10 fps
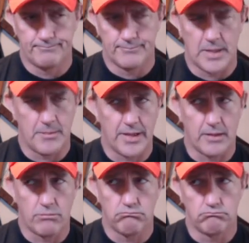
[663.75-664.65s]
And I'm like,
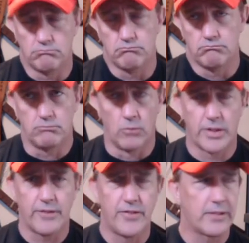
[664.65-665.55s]
what
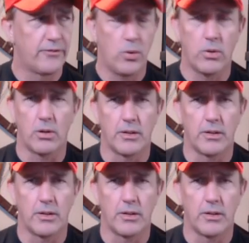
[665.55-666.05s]
the fuck for?